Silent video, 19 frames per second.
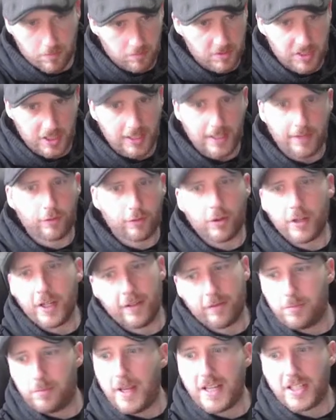delivery
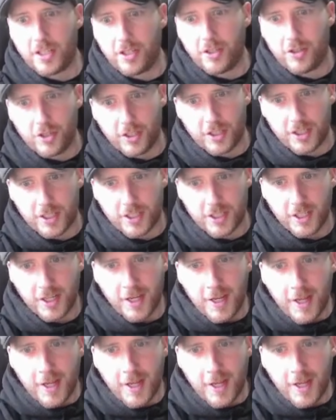of messages.